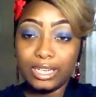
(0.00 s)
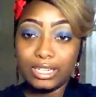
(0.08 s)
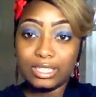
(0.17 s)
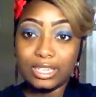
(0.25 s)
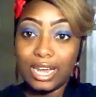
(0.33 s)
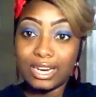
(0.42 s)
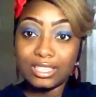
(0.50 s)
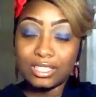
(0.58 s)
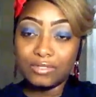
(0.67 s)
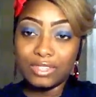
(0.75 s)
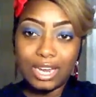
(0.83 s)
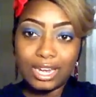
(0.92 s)
but it's a lot of
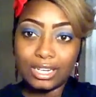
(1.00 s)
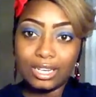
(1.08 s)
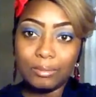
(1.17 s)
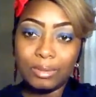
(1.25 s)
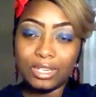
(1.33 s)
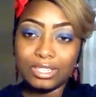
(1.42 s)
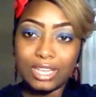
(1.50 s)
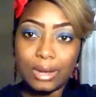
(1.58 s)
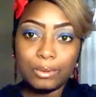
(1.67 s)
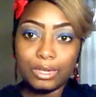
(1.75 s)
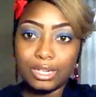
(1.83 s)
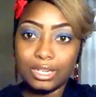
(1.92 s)
stuff that I didn't get because
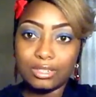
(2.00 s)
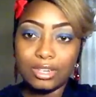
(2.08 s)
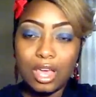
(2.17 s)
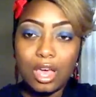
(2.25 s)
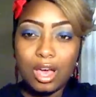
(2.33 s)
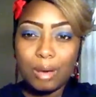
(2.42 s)
I really didn't.